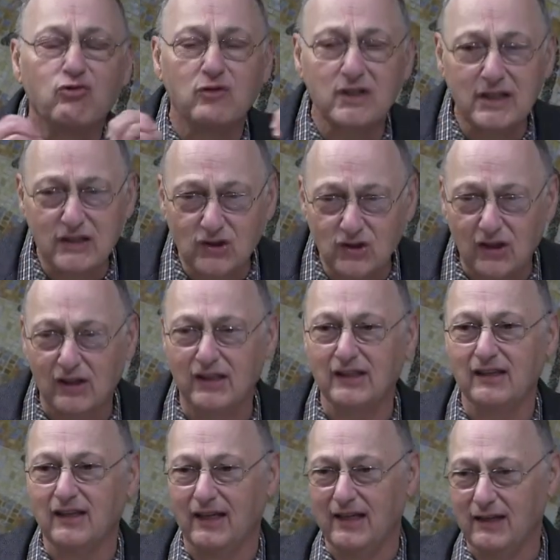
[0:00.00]

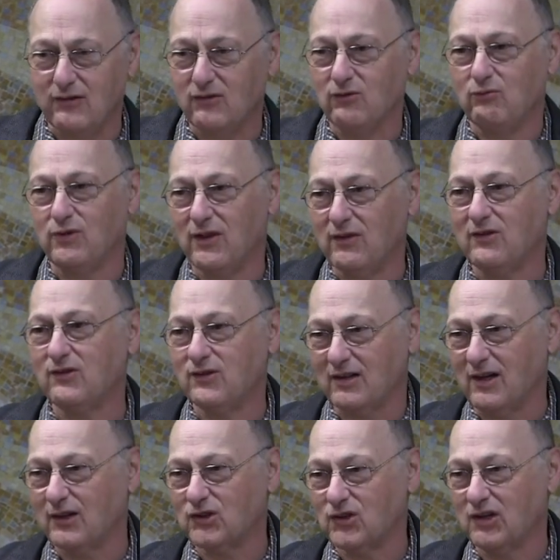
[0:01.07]
richly laced with
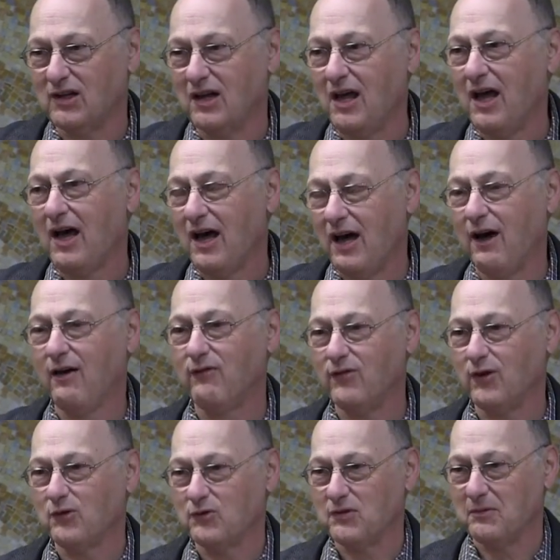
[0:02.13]
discussion of
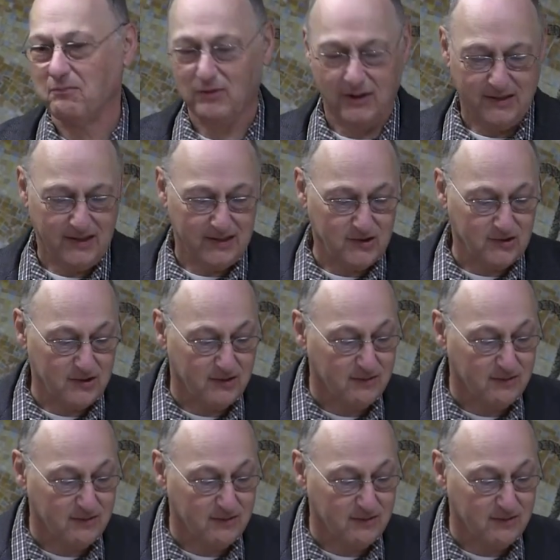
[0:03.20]
those implications.